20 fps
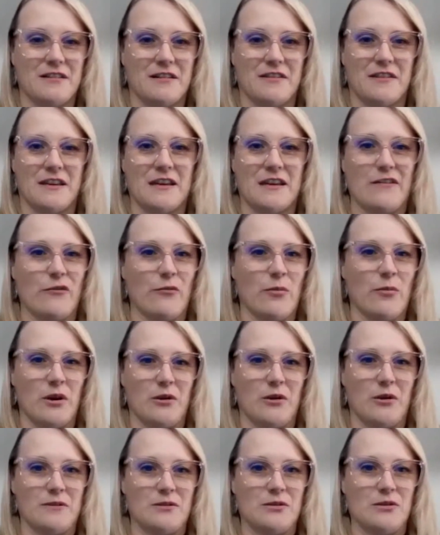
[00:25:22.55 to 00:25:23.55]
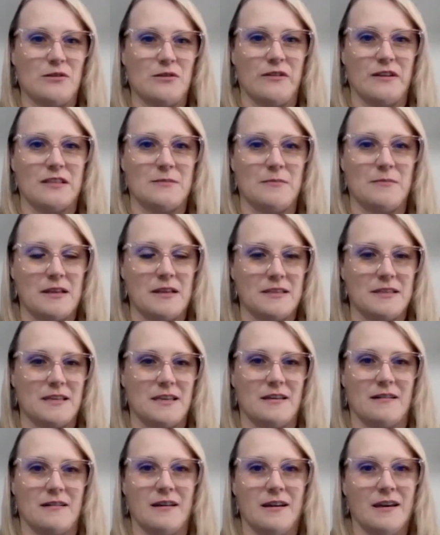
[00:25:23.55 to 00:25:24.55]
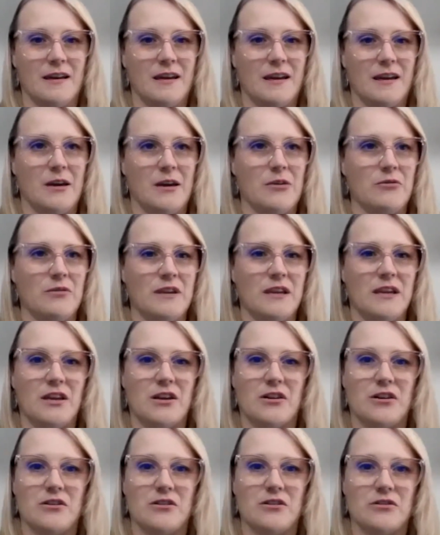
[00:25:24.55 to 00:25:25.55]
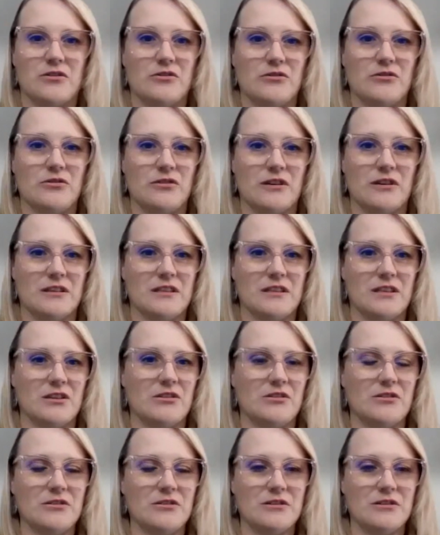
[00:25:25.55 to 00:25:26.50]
I think everybody was sort of expecting El Nino to continue.